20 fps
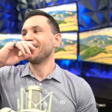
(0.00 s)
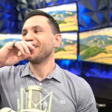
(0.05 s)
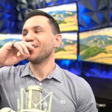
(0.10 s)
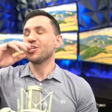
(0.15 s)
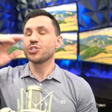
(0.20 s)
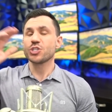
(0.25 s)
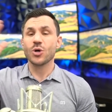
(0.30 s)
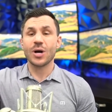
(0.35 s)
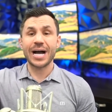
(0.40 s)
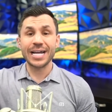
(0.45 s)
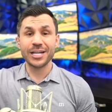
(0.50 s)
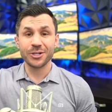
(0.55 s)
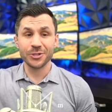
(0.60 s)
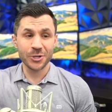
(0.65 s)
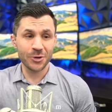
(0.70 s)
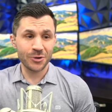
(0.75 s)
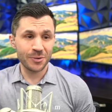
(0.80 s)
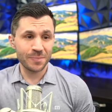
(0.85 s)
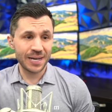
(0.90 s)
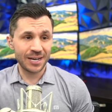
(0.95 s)
So I don't
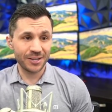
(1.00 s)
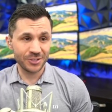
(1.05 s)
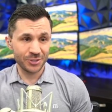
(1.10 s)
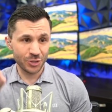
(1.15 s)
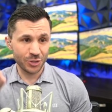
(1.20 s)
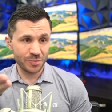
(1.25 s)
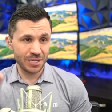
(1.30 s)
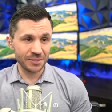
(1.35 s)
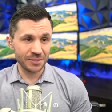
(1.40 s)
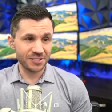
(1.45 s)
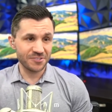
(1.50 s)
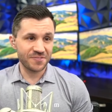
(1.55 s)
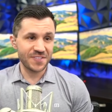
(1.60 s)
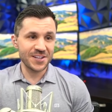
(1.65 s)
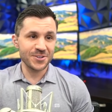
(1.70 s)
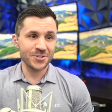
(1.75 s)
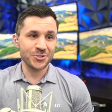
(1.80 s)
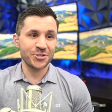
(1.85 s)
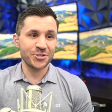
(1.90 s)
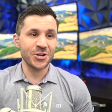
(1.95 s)
know about your public
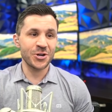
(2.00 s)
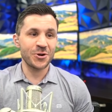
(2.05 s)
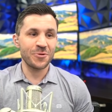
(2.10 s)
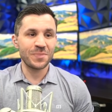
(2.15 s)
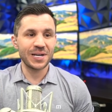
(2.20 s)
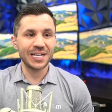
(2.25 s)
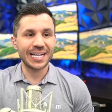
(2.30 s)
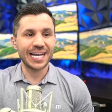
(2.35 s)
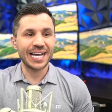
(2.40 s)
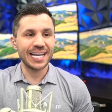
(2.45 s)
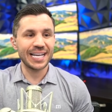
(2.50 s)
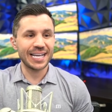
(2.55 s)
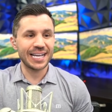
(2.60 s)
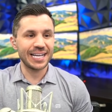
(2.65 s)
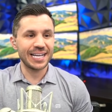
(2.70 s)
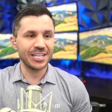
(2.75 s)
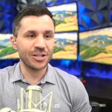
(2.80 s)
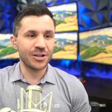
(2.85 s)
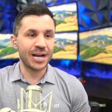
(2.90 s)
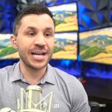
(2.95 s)
defenders, Joe, but
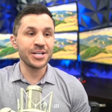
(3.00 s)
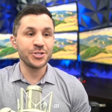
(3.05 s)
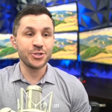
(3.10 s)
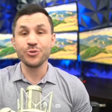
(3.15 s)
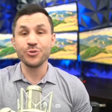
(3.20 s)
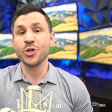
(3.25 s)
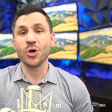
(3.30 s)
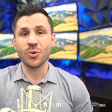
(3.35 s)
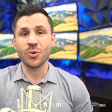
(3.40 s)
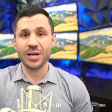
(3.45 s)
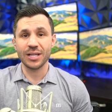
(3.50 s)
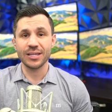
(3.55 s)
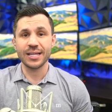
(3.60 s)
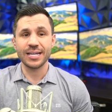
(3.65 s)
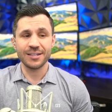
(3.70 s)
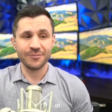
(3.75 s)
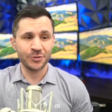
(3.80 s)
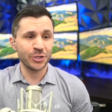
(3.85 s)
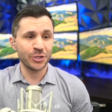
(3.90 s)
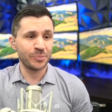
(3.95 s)
I do know a
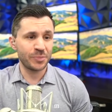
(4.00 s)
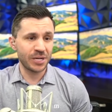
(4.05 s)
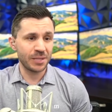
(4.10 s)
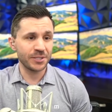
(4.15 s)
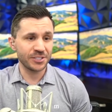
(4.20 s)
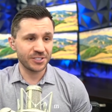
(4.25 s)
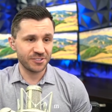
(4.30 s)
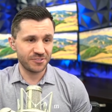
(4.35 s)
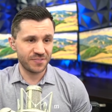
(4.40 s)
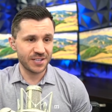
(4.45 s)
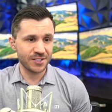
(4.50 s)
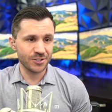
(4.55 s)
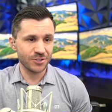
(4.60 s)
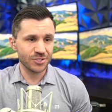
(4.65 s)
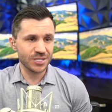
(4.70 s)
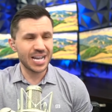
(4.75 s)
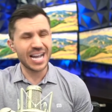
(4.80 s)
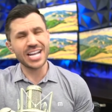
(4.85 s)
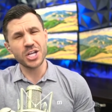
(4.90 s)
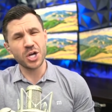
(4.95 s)
lot of good public defenders.
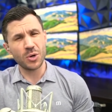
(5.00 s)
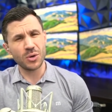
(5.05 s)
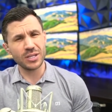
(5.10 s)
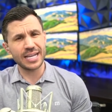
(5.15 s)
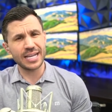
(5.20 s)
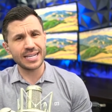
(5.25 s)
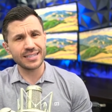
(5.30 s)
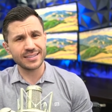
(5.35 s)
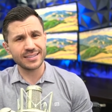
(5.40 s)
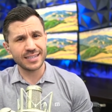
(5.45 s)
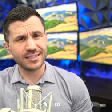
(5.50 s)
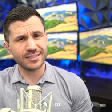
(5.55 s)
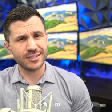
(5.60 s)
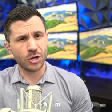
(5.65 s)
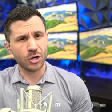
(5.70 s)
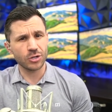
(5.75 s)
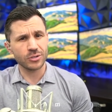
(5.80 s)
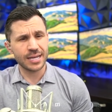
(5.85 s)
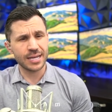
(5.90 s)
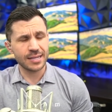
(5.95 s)
I know a lot that
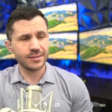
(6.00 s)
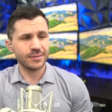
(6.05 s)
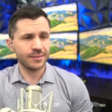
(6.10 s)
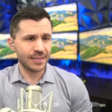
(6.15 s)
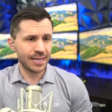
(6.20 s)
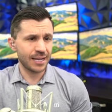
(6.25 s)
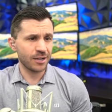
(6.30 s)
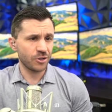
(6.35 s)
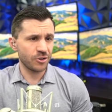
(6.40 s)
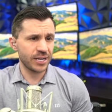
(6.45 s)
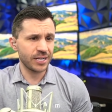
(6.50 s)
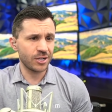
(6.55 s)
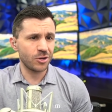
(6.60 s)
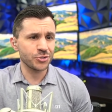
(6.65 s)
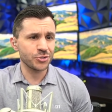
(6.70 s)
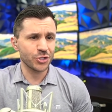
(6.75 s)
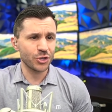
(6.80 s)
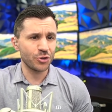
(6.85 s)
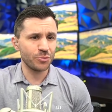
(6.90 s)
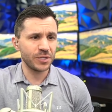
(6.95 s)
are not that great
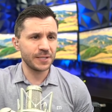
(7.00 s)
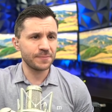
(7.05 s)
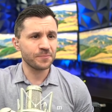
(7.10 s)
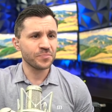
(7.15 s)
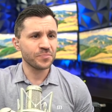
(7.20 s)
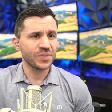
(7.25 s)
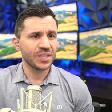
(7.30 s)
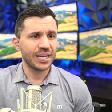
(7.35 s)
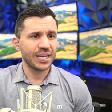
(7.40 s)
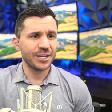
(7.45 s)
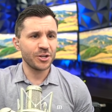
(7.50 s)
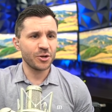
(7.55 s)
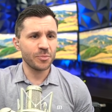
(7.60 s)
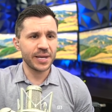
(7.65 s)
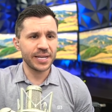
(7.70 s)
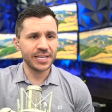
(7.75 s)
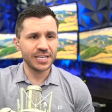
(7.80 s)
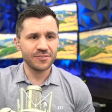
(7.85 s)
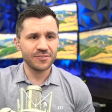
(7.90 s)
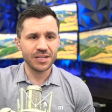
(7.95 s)
also, but I know
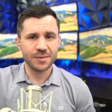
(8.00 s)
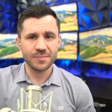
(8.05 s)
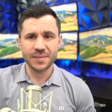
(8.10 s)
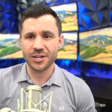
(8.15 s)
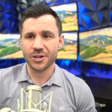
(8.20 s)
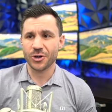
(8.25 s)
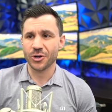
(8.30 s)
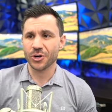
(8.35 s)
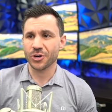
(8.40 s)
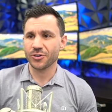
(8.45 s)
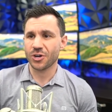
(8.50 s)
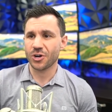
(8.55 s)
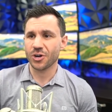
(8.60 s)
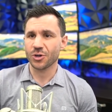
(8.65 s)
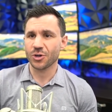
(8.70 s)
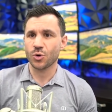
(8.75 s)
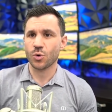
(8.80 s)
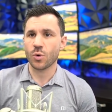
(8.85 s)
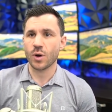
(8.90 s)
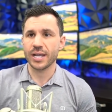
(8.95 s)
many of them that are
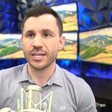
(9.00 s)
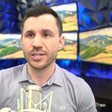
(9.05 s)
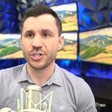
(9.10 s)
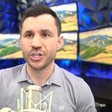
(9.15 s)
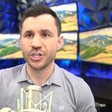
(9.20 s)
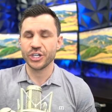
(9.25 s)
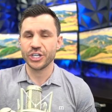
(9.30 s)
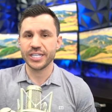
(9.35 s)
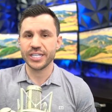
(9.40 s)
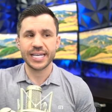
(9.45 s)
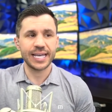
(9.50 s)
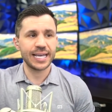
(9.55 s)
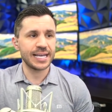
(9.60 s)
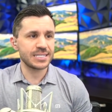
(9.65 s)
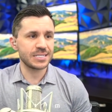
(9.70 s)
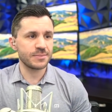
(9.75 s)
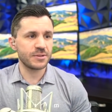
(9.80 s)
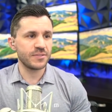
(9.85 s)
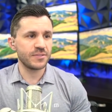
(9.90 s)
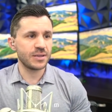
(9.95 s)
quite good, and
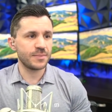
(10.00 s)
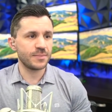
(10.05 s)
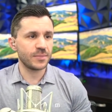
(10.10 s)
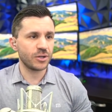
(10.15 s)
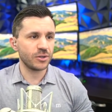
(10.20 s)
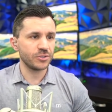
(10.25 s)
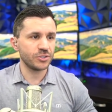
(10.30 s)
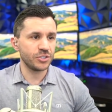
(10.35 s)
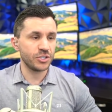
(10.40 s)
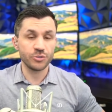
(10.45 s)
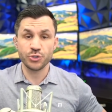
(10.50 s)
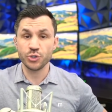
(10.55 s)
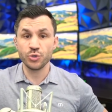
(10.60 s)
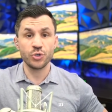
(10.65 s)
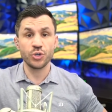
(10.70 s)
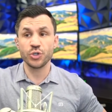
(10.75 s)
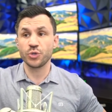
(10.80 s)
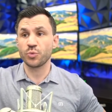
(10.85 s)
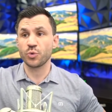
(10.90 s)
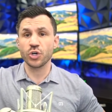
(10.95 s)
some of them, you know, do
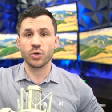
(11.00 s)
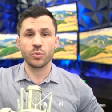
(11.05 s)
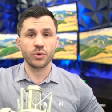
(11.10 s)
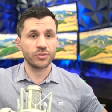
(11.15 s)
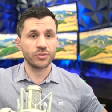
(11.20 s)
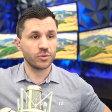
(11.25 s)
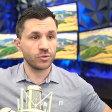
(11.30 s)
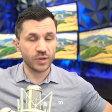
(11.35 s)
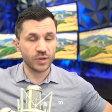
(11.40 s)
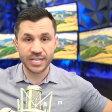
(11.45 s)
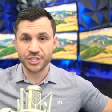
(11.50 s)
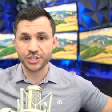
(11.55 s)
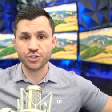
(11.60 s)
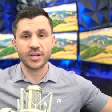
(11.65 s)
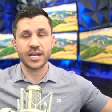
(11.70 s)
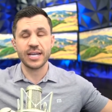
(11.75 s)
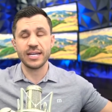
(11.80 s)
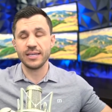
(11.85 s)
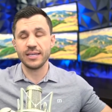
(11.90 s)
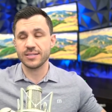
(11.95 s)
good work with great
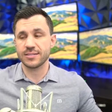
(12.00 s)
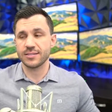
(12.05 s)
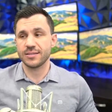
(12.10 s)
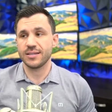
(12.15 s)
trainings and